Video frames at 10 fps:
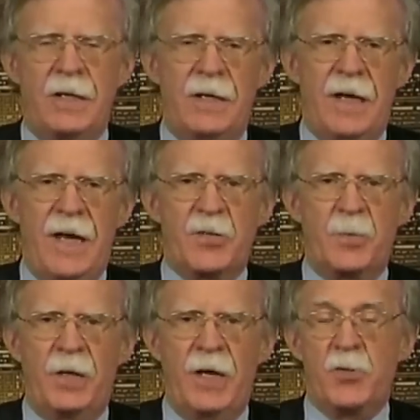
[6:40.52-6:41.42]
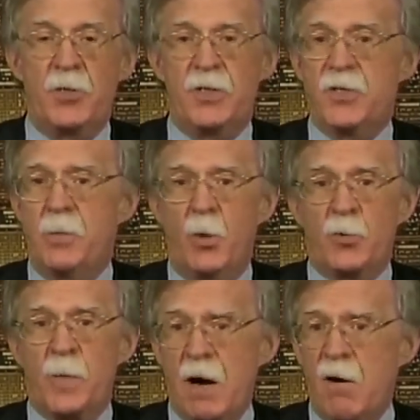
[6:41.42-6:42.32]
explanation is the
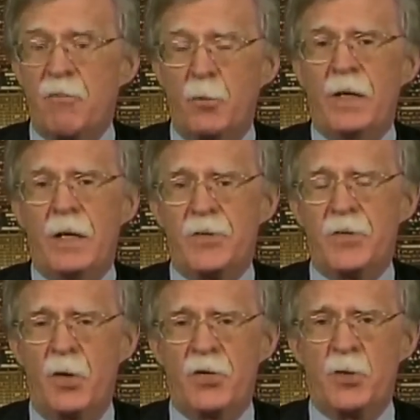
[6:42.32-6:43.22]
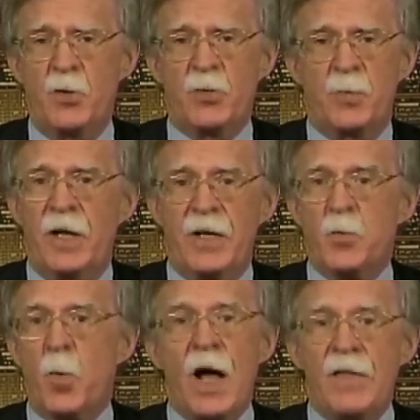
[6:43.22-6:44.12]
most powerful, because it also
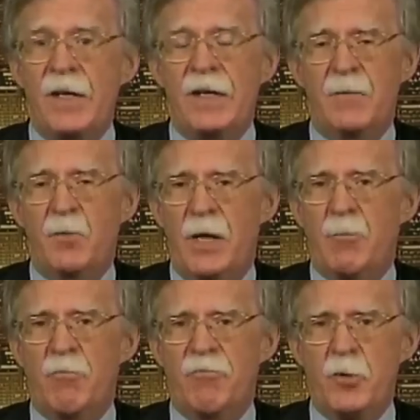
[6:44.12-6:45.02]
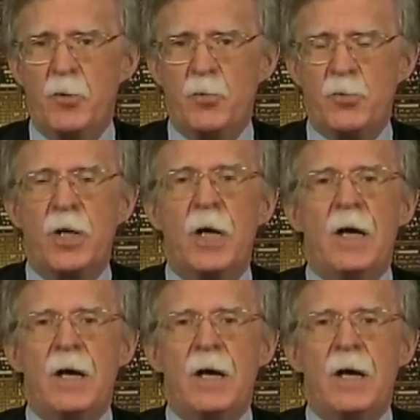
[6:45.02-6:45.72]
explains why they refused